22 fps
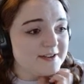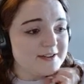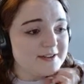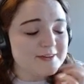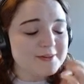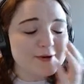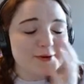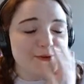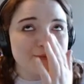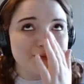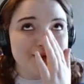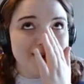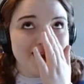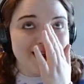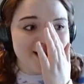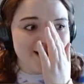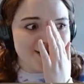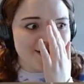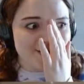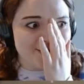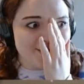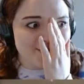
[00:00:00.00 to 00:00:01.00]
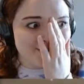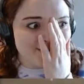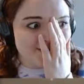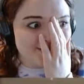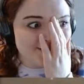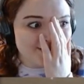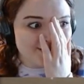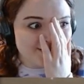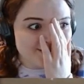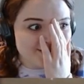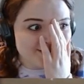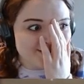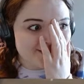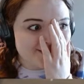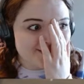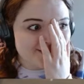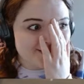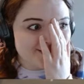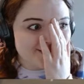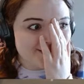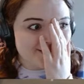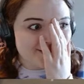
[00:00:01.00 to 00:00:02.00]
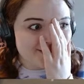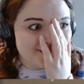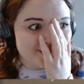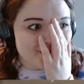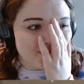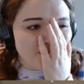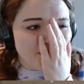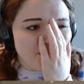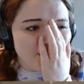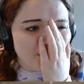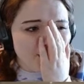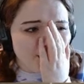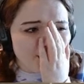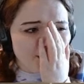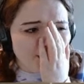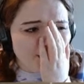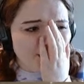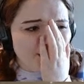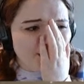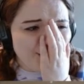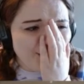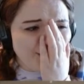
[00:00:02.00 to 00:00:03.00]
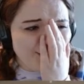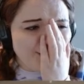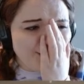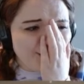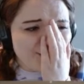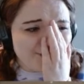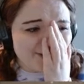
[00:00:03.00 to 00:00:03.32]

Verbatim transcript: The whale. Oh,